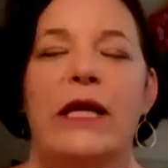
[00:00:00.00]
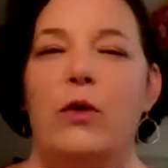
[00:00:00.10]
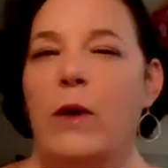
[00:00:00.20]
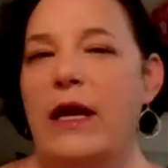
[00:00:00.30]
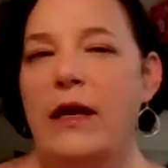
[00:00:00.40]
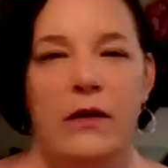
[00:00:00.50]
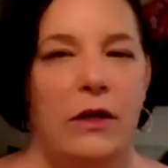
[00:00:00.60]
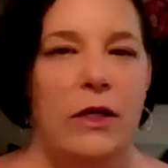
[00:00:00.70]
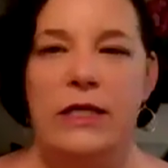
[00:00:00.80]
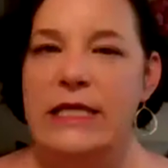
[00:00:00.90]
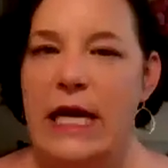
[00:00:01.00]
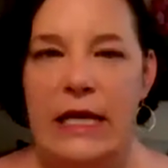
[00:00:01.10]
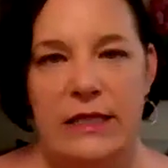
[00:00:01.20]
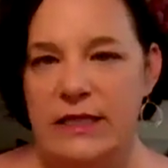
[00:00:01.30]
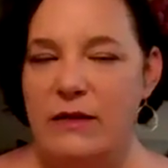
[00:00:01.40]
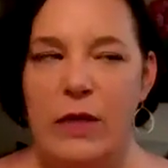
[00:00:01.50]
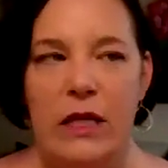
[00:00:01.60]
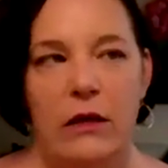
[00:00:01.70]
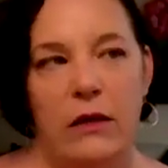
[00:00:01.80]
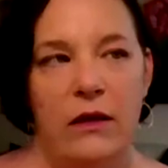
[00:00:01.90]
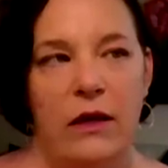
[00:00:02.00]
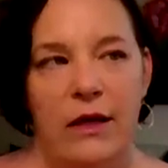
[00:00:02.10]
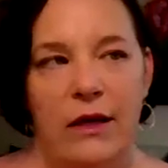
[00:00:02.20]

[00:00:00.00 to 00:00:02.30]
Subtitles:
great, good, tasty meal.